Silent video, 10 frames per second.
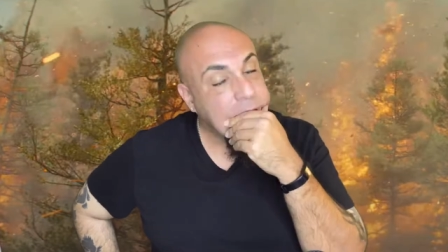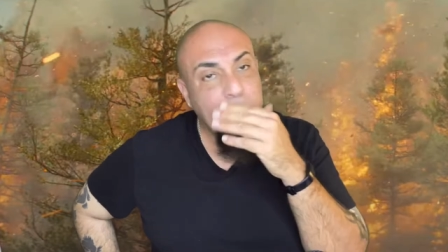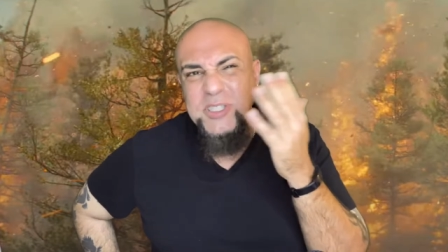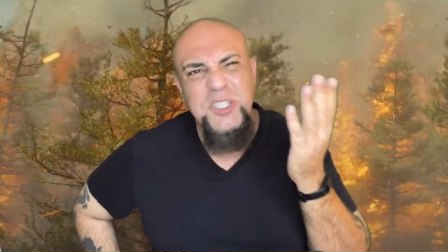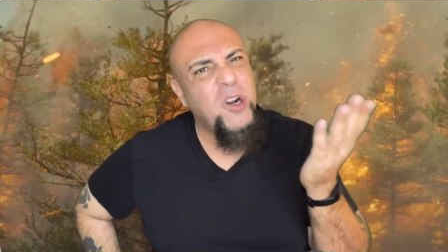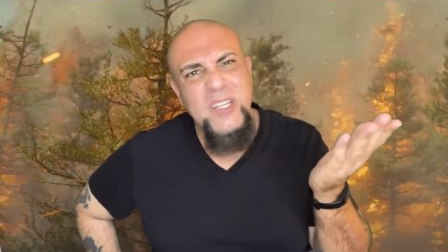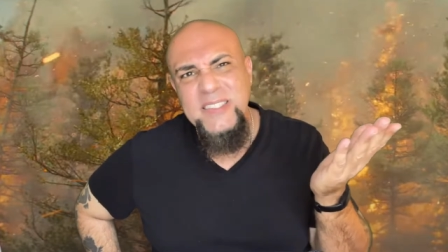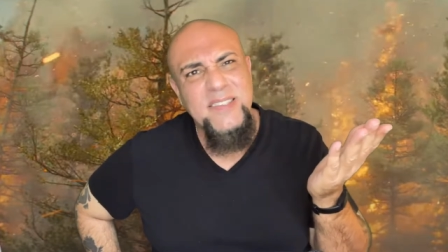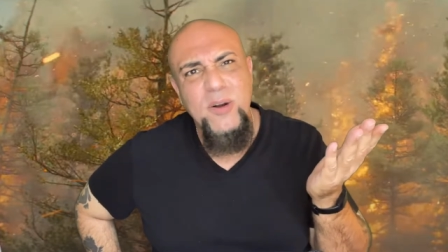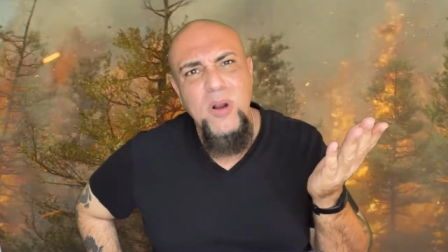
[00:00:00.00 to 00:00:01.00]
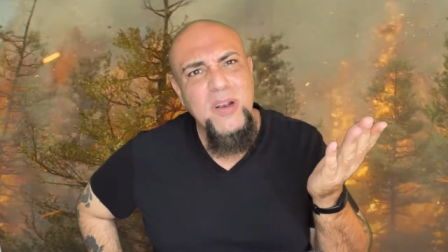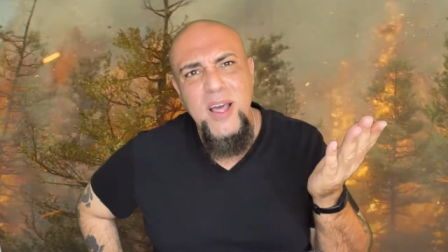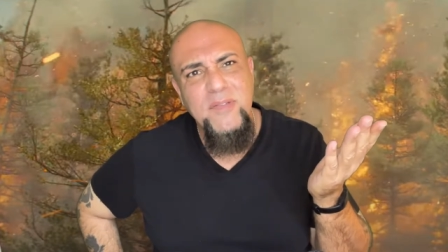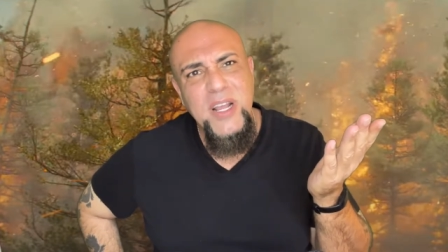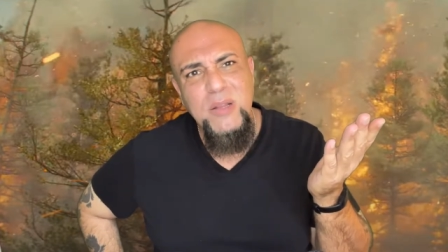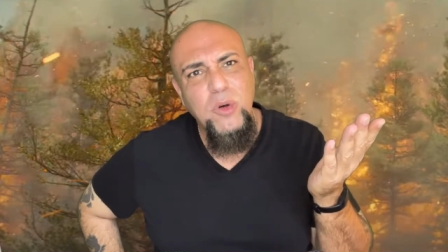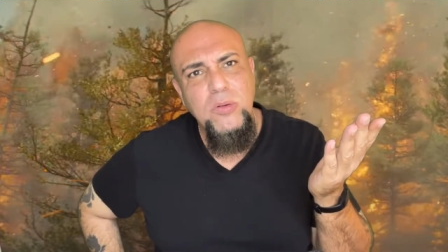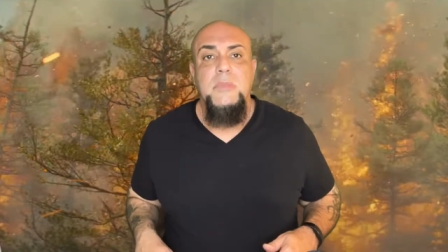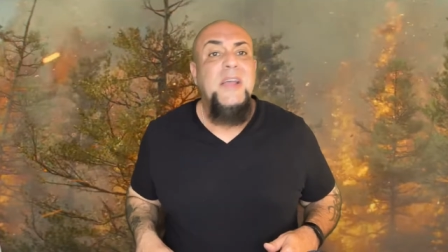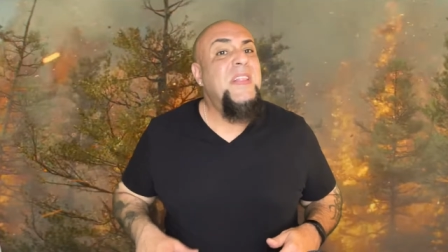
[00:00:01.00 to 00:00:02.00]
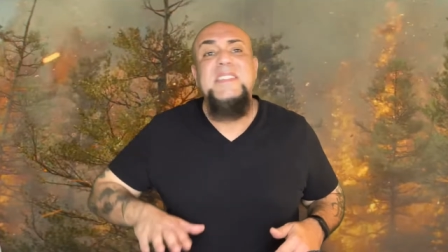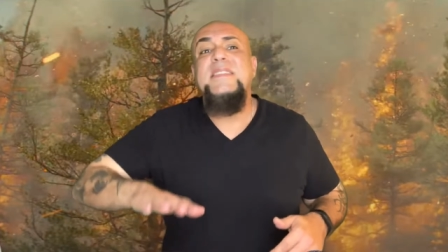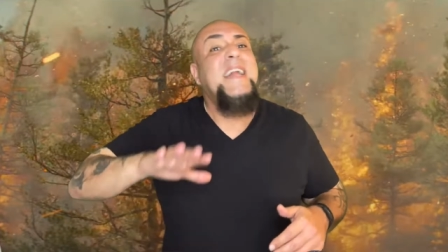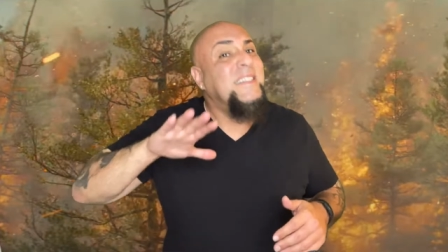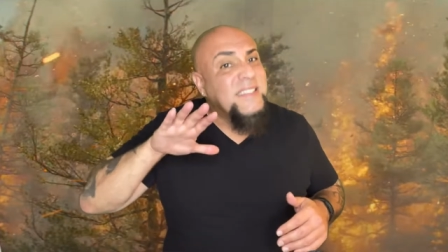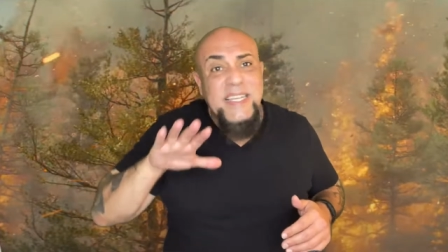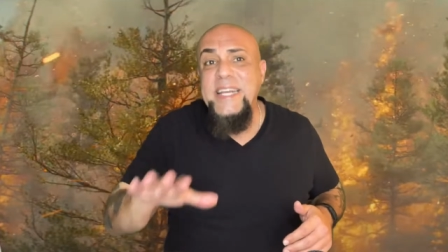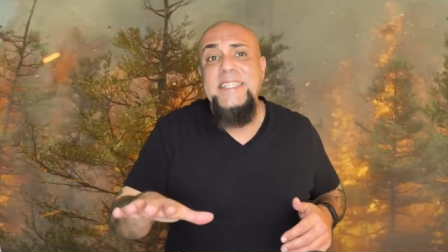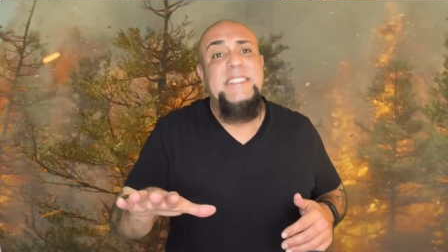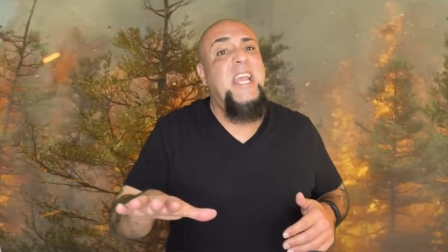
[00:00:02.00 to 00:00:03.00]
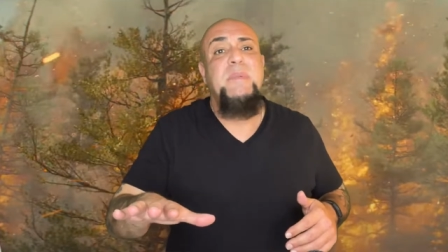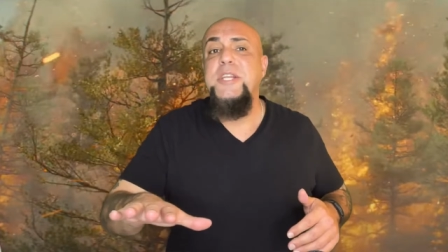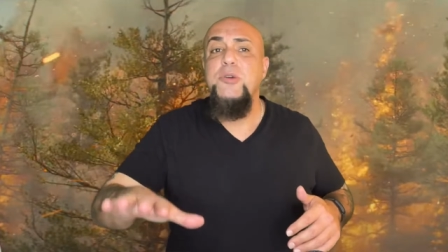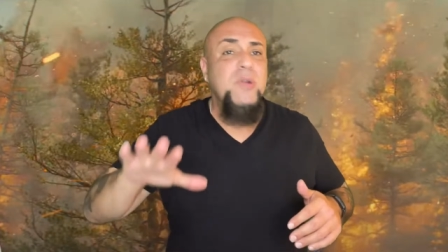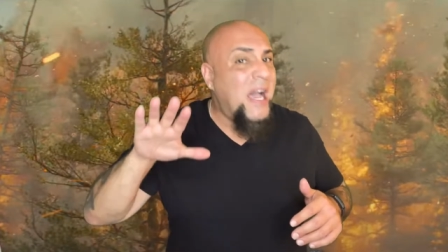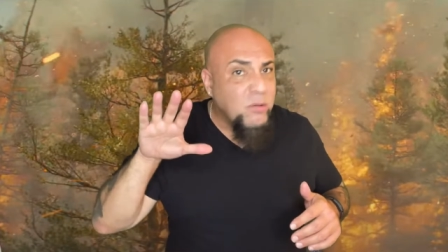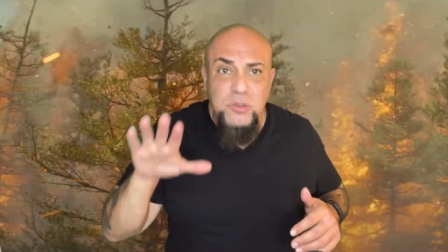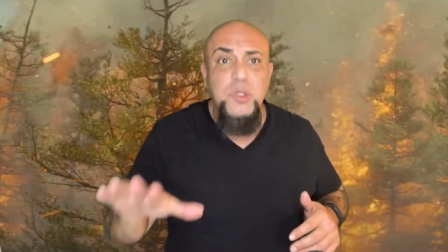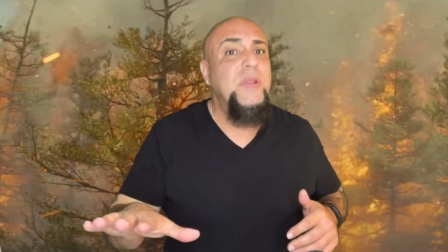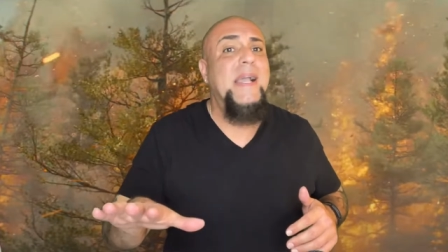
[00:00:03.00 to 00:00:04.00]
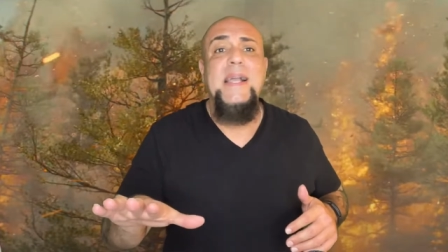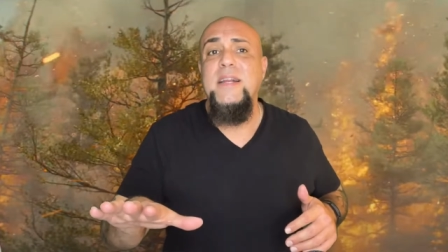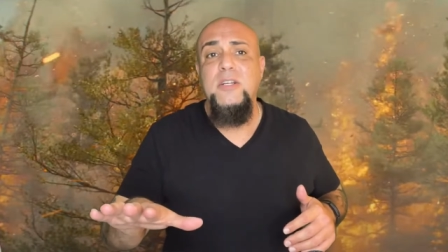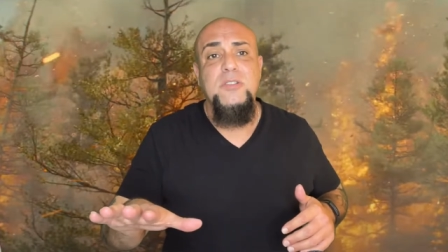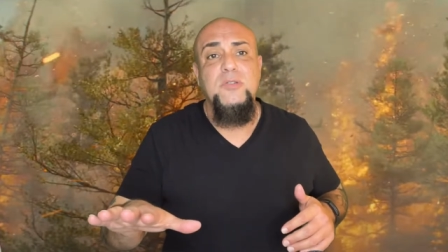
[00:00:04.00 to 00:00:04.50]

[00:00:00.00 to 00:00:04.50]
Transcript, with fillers: was Charlize Theron not available? And this is not skinny shaming, dude. I don't do that kind of,